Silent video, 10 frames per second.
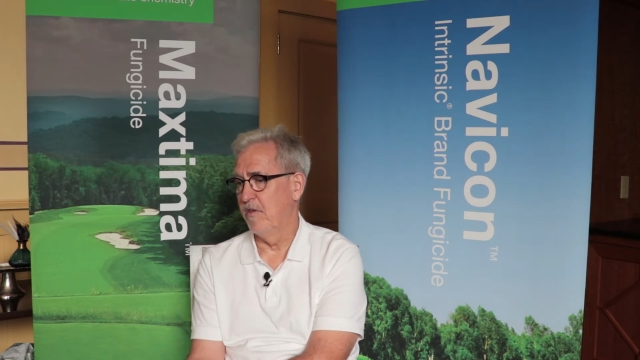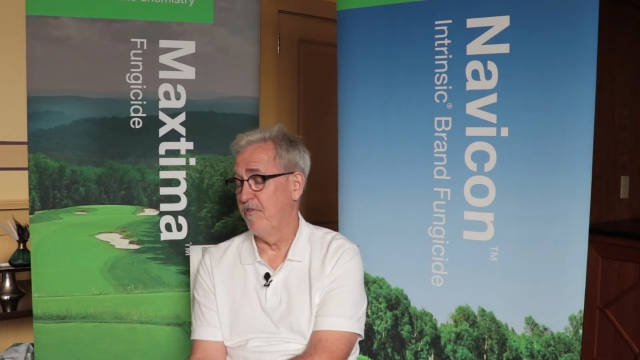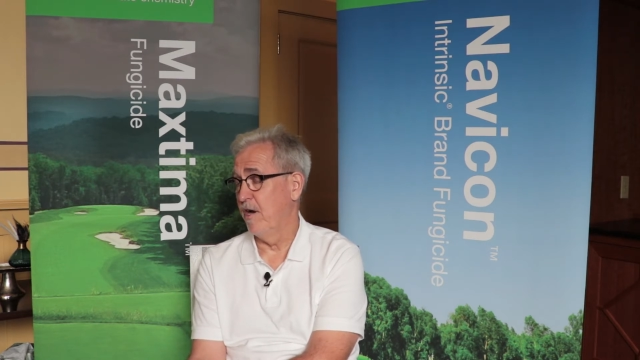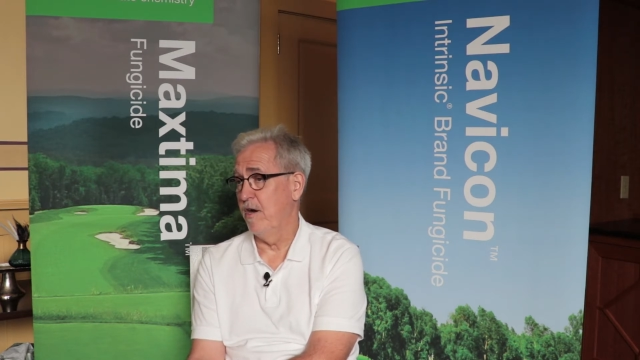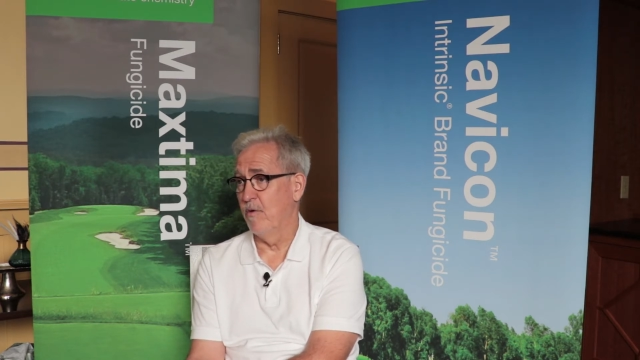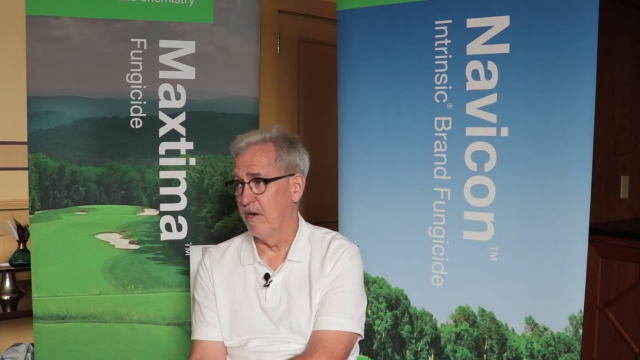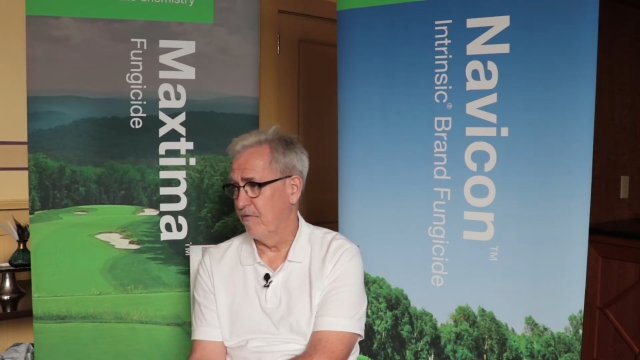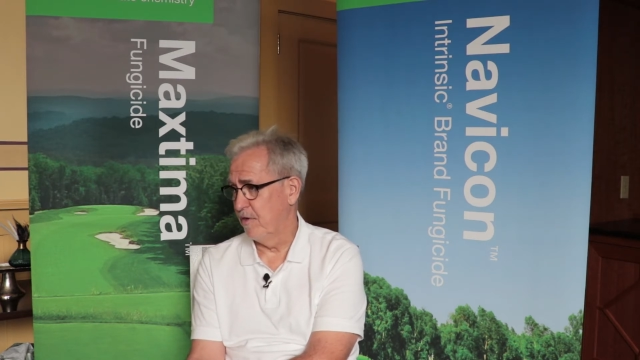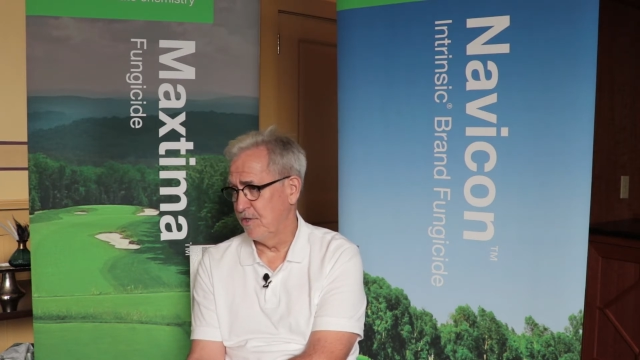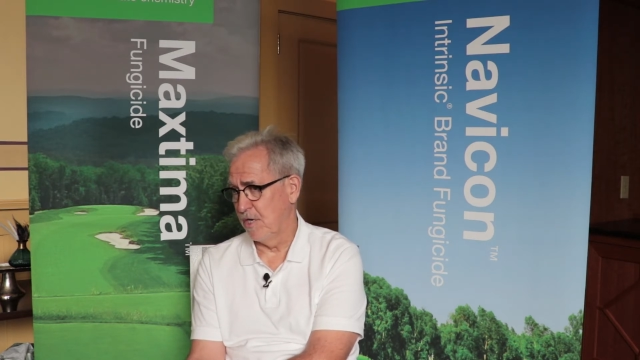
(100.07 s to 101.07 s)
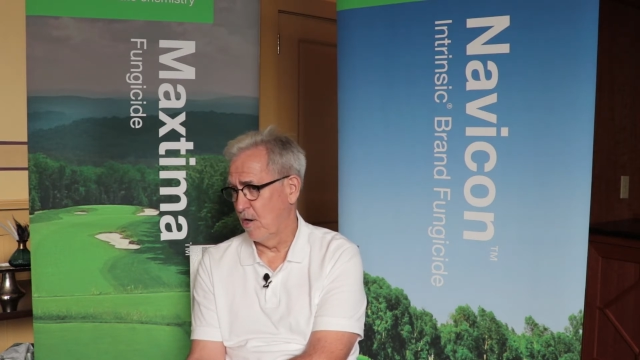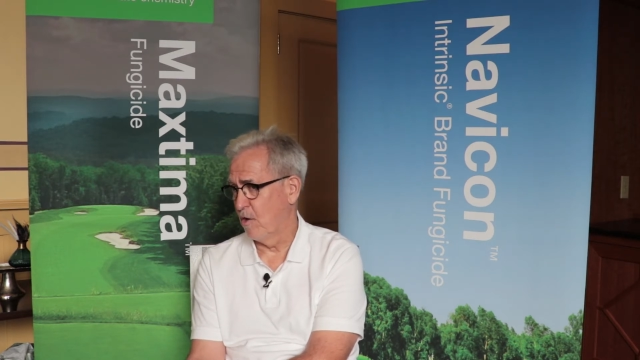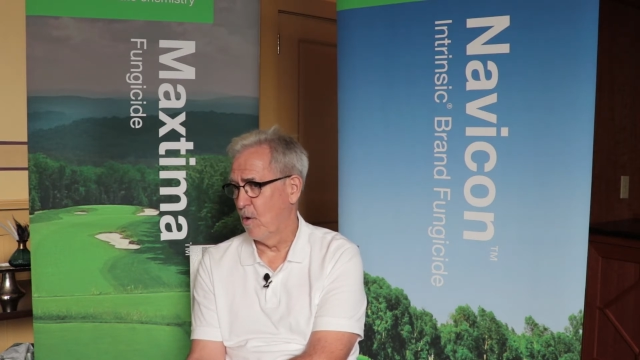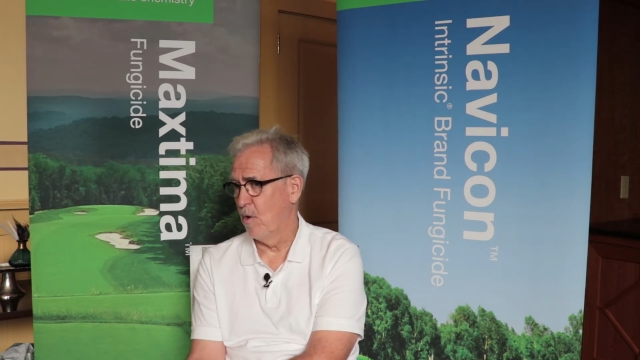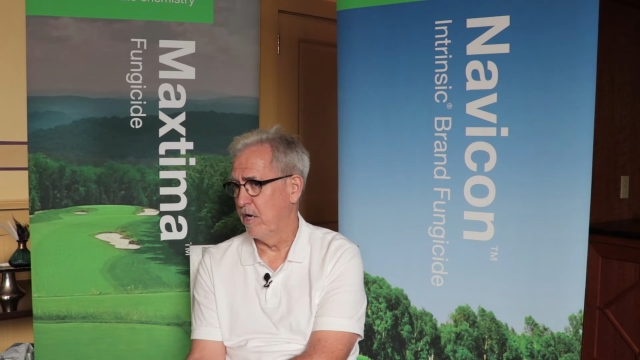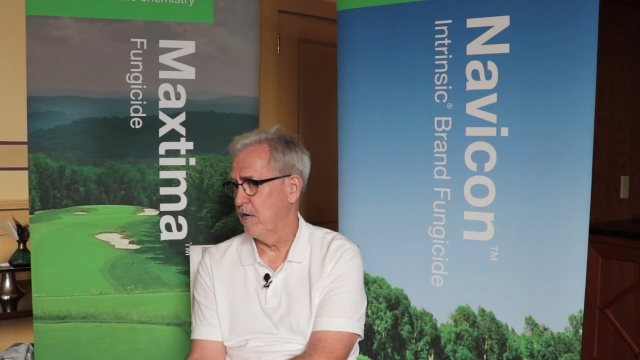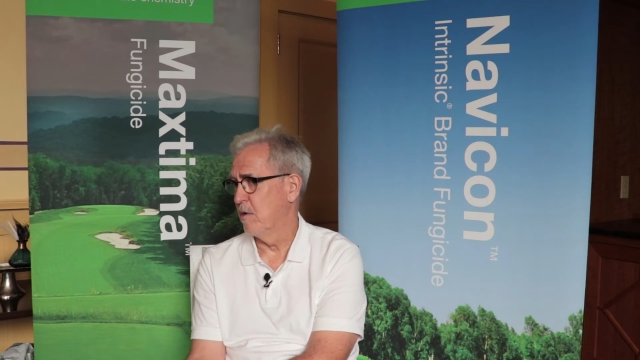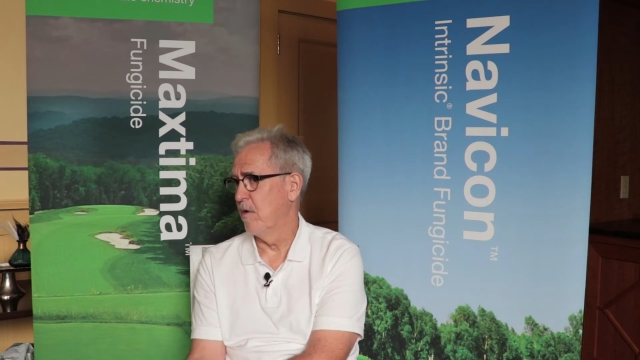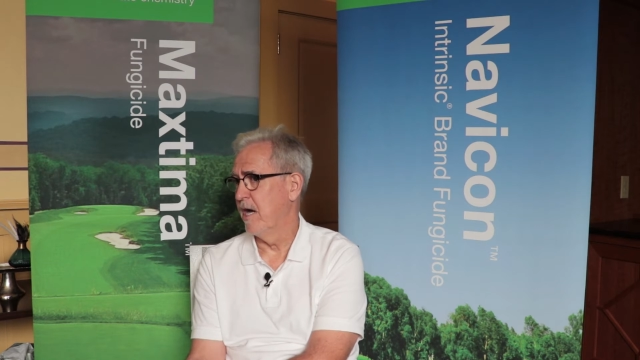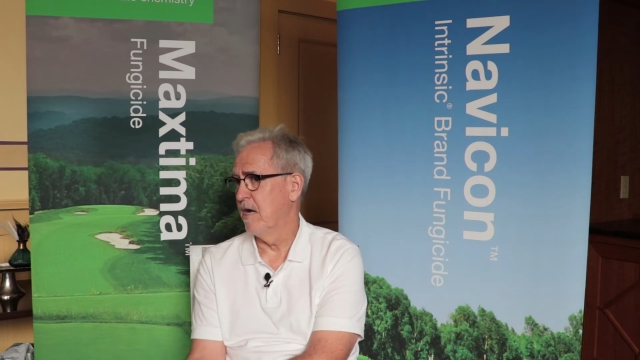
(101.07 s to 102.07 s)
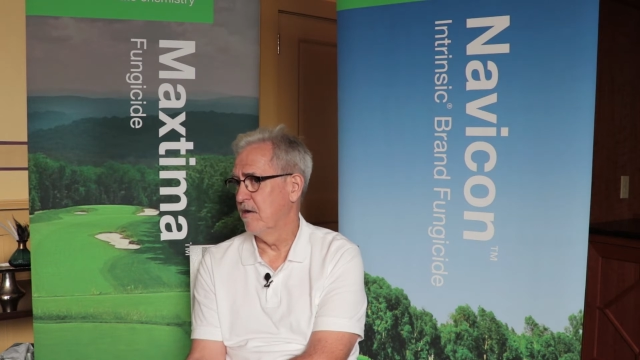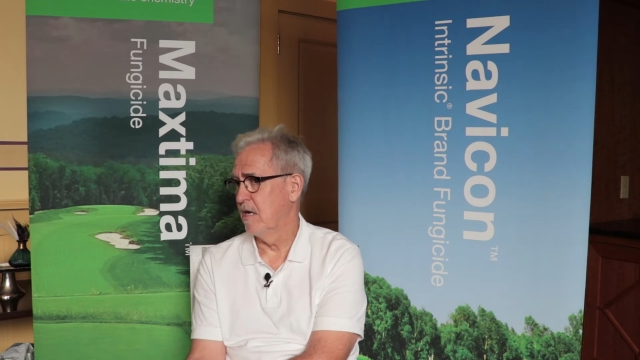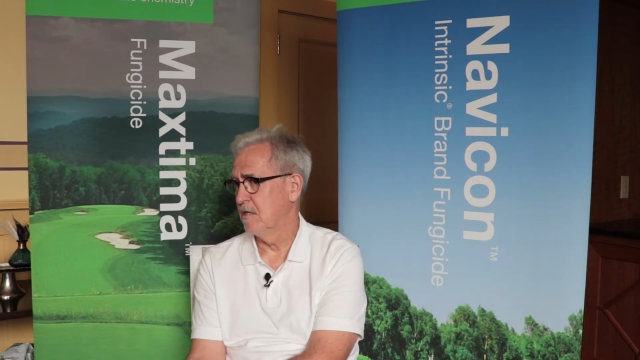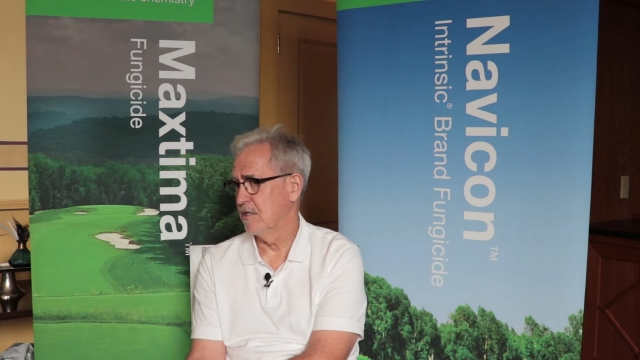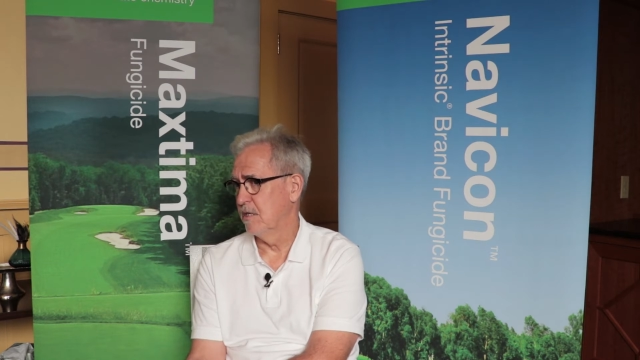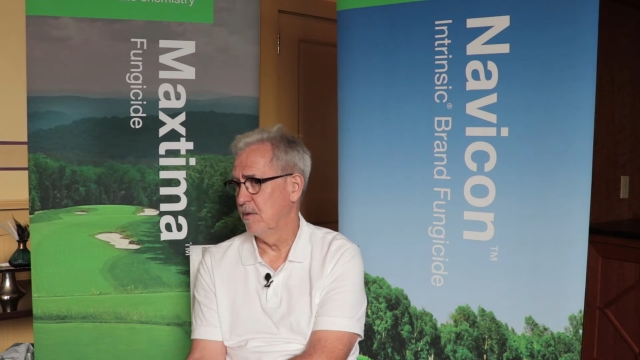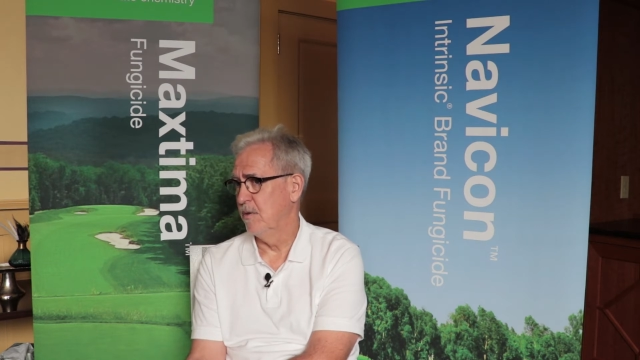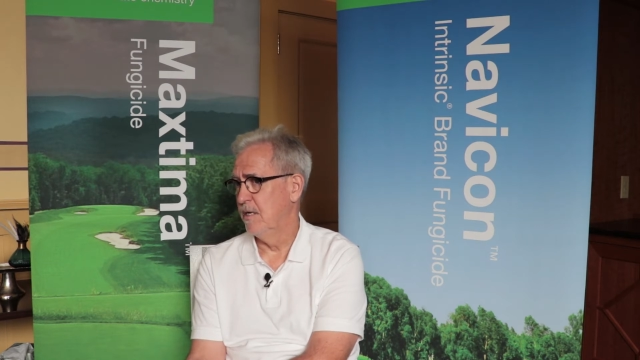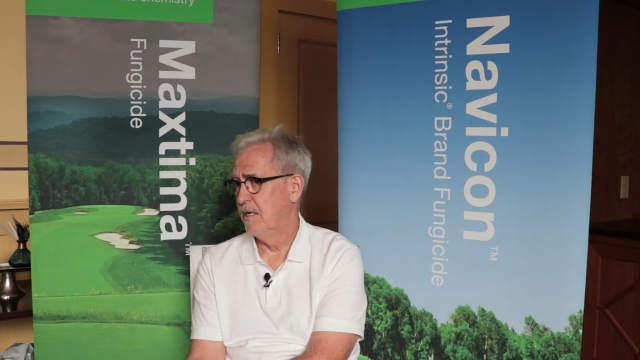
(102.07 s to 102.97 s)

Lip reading: the fairy ring fungi are growing year-round also.